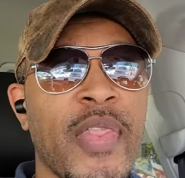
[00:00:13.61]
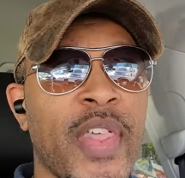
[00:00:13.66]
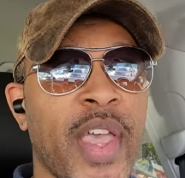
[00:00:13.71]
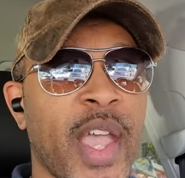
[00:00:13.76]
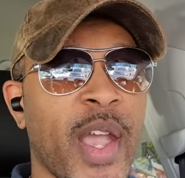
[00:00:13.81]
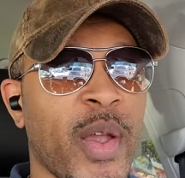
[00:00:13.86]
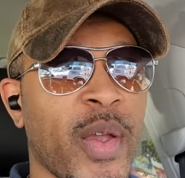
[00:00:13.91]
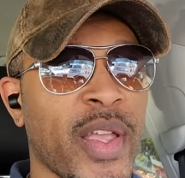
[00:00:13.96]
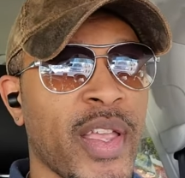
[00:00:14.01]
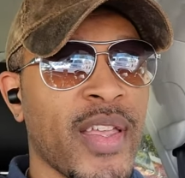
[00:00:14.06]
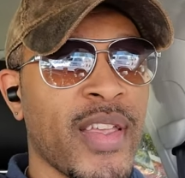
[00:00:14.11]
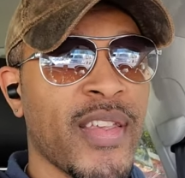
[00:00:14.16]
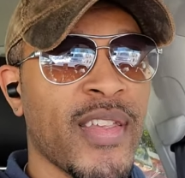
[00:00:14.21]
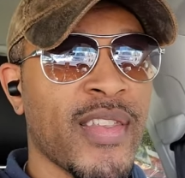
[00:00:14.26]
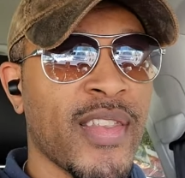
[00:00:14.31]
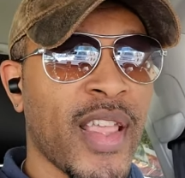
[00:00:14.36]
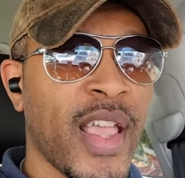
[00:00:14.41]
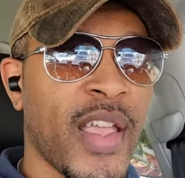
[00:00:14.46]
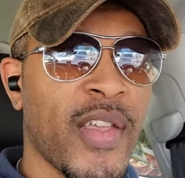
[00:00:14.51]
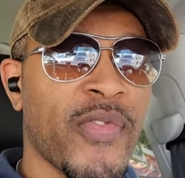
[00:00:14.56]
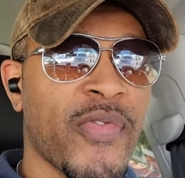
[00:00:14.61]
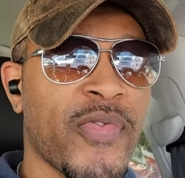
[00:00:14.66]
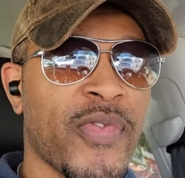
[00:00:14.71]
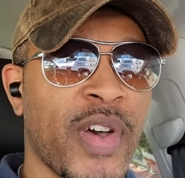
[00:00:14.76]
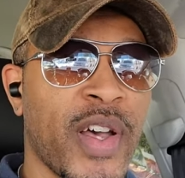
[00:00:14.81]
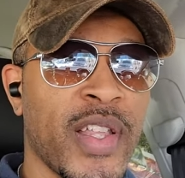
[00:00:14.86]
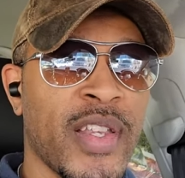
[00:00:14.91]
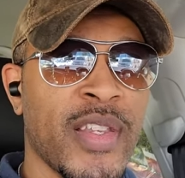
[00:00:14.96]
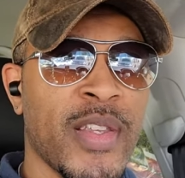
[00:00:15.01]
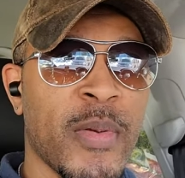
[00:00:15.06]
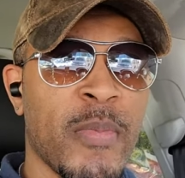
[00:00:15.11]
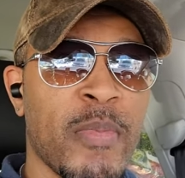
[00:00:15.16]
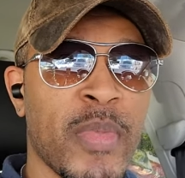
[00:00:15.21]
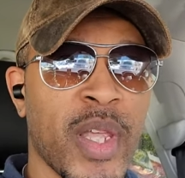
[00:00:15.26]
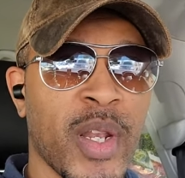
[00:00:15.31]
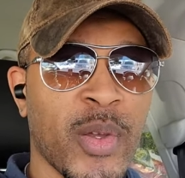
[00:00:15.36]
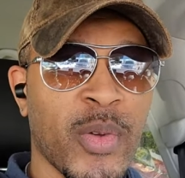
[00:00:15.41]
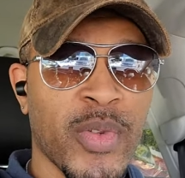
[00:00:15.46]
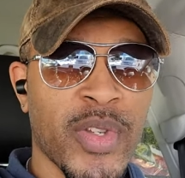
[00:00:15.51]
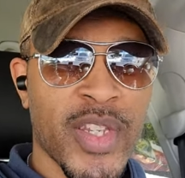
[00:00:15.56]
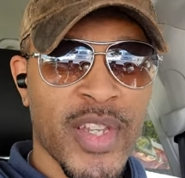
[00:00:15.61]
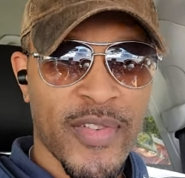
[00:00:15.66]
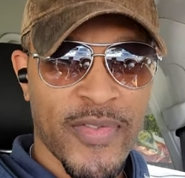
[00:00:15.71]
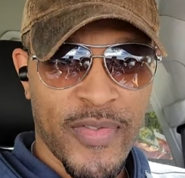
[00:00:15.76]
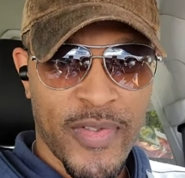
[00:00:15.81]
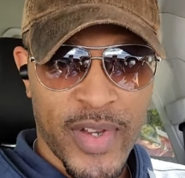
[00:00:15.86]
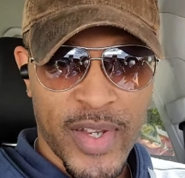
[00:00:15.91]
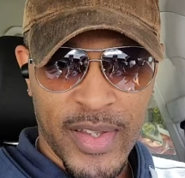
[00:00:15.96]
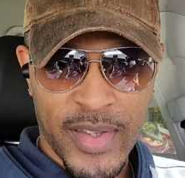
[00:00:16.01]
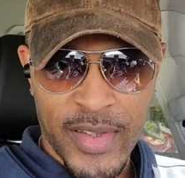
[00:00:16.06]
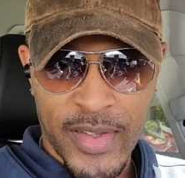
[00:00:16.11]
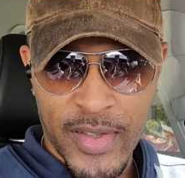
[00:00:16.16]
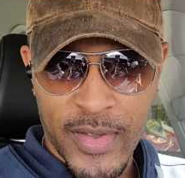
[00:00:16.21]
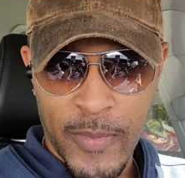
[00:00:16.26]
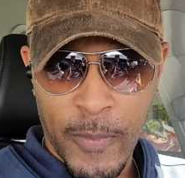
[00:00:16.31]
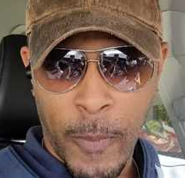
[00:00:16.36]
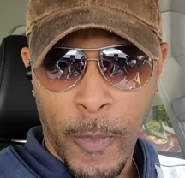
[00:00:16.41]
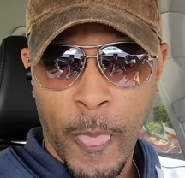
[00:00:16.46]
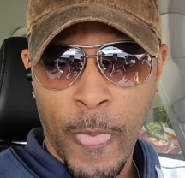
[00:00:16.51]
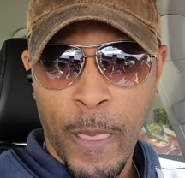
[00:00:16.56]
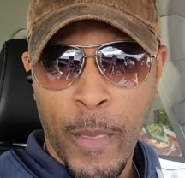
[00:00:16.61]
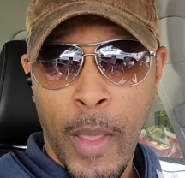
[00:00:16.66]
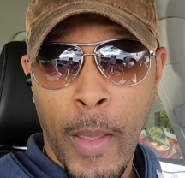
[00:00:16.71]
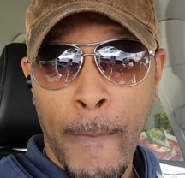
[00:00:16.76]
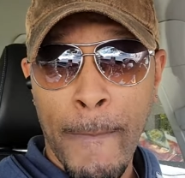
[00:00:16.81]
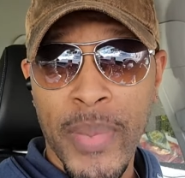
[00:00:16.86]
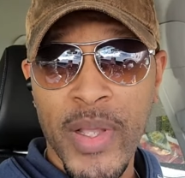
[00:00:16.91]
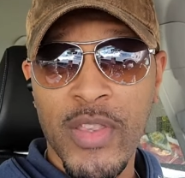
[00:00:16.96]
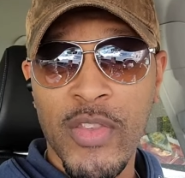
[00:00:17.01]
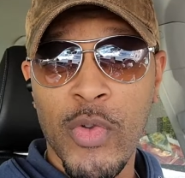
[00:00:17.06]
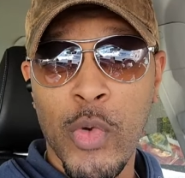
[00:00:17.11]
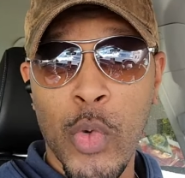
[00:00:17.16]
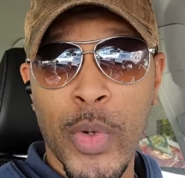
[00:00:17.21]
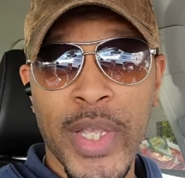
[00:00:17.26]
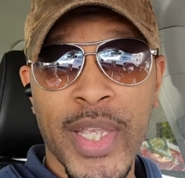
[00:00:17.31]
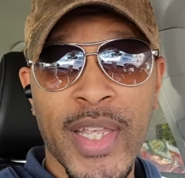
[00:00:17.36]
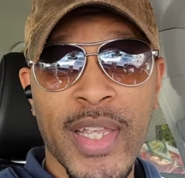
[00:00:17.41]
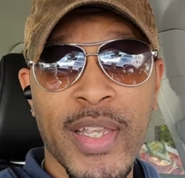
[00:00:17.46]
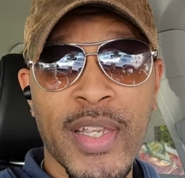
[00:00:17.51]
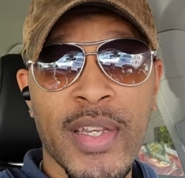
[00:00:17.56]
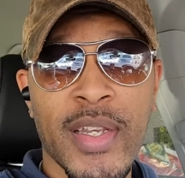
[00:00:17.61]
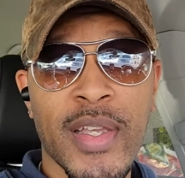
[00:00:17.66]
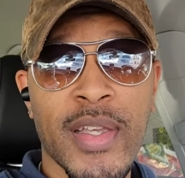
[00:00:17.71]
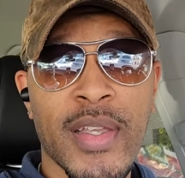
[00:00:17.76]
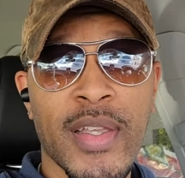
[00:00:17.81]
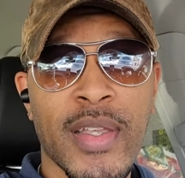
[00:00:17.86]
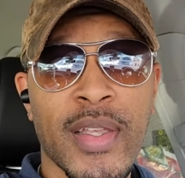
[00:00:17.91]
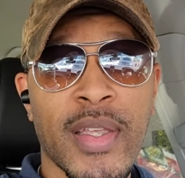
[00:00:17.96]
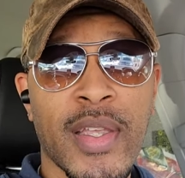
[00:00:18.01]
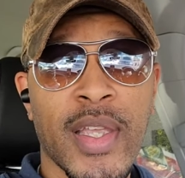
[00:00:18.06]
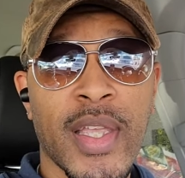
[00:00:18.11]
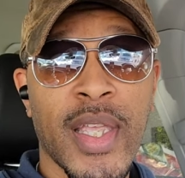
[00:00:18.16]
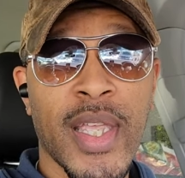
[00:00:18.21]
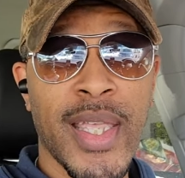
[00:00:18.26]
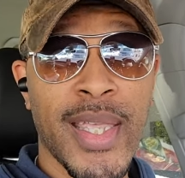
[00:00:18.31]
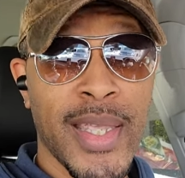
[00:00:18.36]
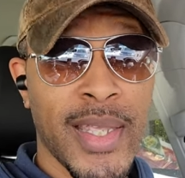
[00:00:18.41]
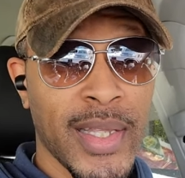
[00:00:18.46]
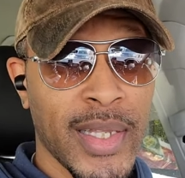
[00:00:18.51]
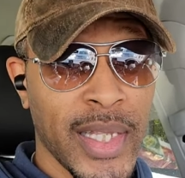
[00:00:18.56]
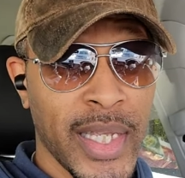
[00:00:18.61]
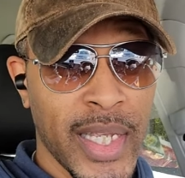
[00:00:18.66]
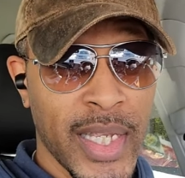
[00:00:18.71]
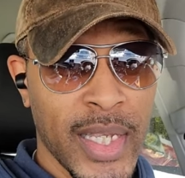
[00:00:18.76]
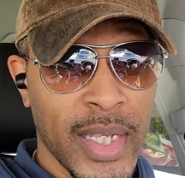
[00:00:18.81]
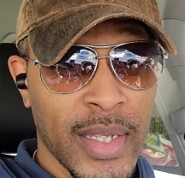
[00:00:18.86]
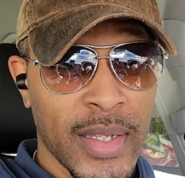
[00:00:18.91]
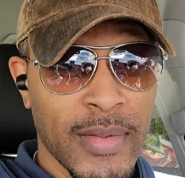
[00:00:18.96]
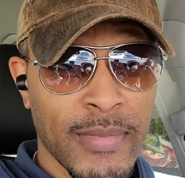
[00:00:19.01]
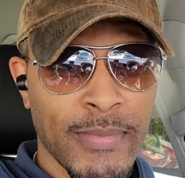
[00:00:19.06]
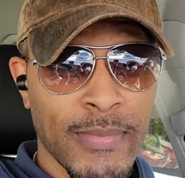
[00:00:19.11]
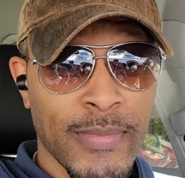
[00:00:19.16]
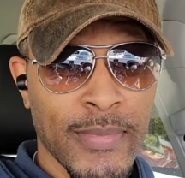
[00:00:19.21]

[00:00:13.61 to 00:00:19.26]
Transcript: There is a fundamental difference between healing